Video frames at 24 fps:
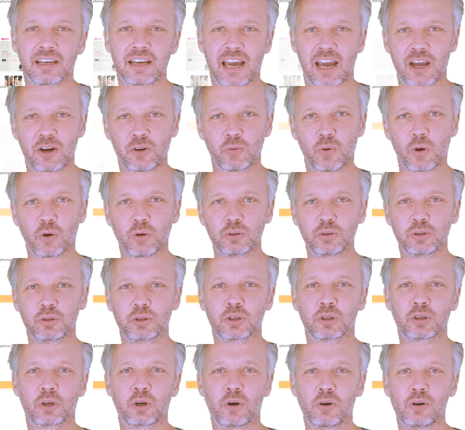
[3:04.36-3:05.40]
enroll to the
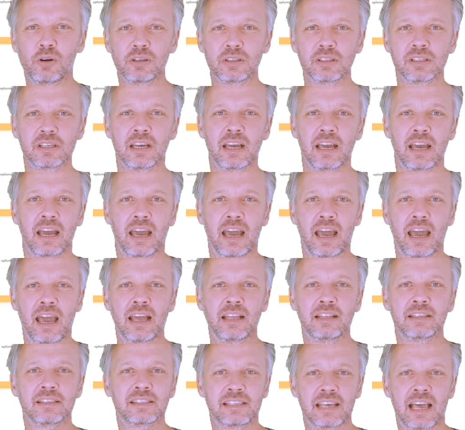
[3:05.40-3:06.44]
course and
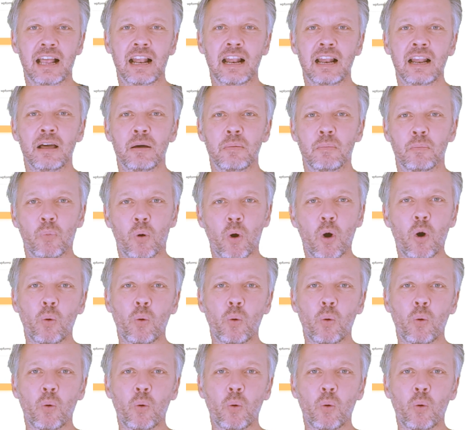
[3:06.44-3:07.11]
sell more